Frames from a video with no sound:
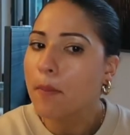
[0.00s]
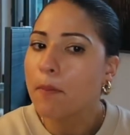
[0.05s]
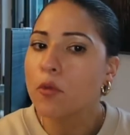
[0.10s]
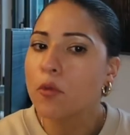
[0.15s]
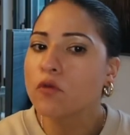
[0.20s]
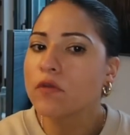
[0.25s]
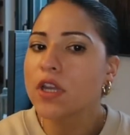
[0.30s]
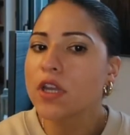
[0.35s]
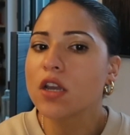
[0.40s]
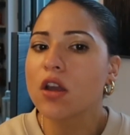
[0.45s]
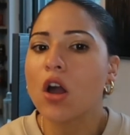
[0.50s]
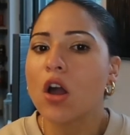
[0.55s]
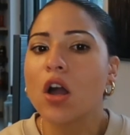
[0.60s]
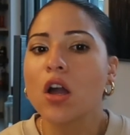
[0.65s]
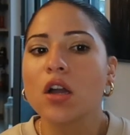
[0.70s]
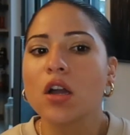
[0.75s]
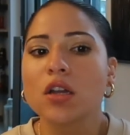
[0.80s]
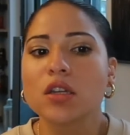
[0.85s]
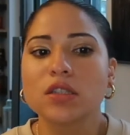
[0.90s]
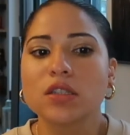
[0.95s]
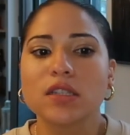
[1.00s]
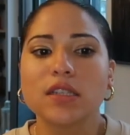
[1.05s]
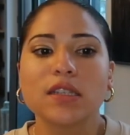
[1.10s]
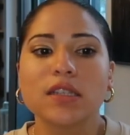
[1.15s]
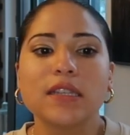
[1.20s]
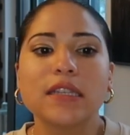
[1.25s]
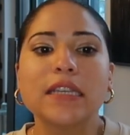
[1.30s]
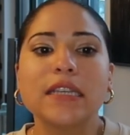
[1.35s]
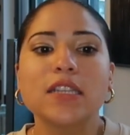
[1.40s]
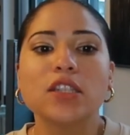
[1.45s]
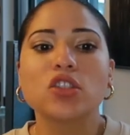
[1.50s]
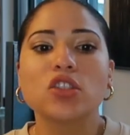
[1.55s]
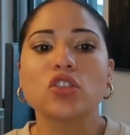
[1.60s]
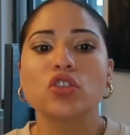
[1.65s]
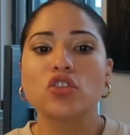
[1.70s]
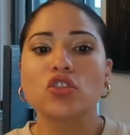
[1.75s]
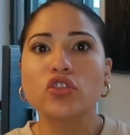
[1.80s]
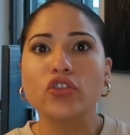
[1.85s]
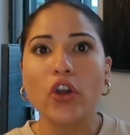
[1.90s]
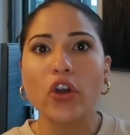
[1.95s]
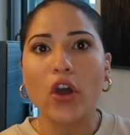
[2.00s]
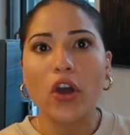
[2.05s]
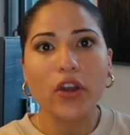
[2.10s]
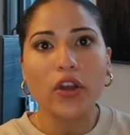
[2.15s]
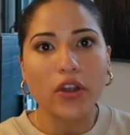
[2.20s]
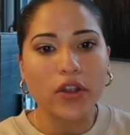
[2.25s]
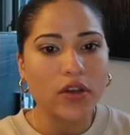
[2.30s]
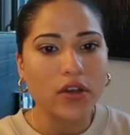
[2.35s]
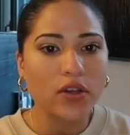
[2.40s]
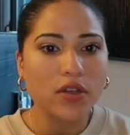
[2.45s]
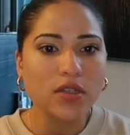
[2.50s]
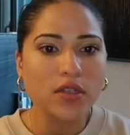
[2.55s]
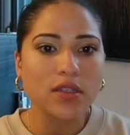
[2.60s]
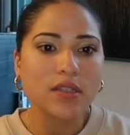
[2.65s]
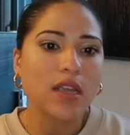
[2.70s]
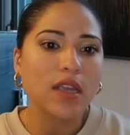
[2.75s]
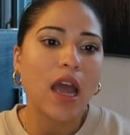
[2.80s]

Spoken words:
Moving on to these joggers.